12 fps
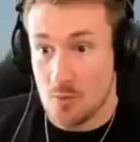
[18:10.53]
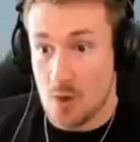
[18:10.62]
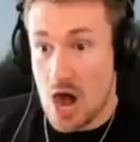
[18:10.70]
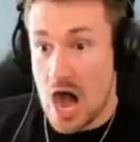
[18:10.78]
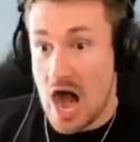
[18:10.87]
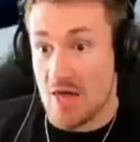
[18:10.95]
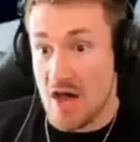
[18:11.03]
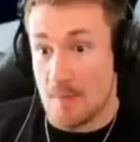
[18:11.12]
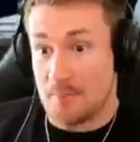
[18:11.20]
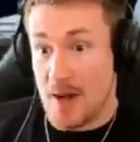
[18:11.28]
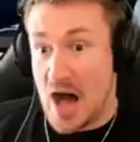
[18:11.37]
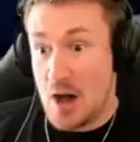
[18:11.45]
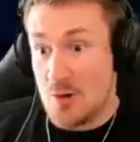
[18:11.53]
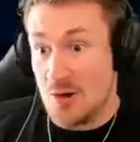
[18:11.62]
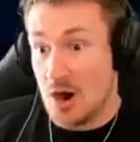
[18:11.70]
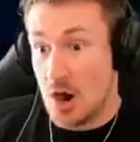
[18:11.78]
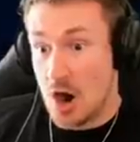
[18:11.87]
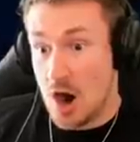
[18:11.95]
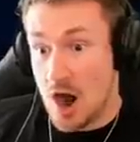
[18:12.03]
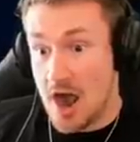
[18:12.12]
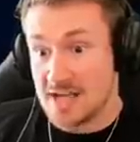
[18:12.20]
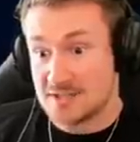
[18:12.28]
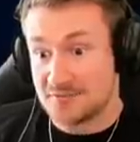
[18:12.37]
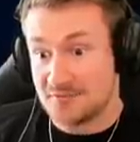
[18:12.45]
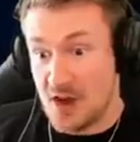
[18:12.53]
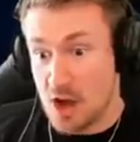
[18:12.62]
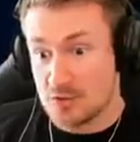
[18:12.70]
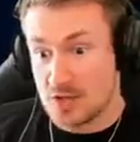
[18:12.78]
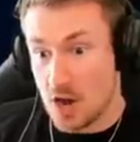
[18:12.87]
Whoa, the boat! It's floating.